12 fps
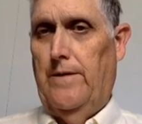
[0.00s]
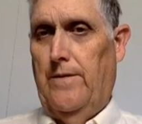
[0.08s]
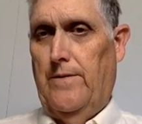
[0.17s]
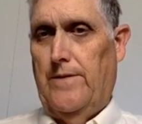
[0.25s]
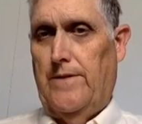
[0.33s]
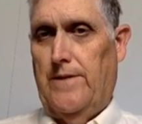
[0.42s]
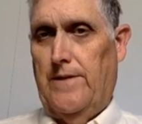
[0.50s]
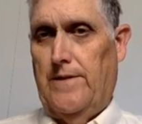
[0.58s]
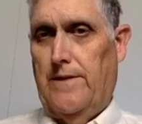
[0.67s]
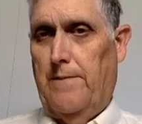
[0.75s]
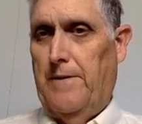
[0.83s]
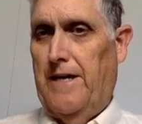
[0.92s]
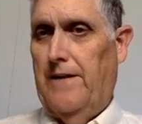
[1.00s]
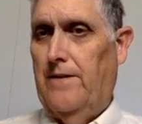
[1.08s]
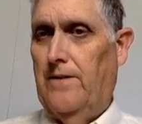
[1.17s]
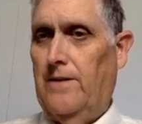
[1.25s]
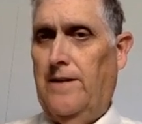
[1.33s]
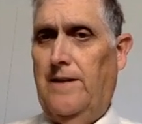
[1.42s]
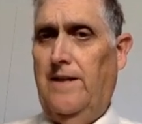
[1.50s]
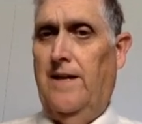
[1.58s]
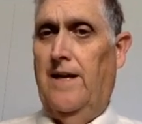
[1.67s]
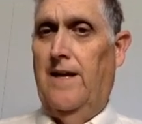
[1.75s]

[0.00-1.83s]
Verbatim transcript: Notice the semicolon.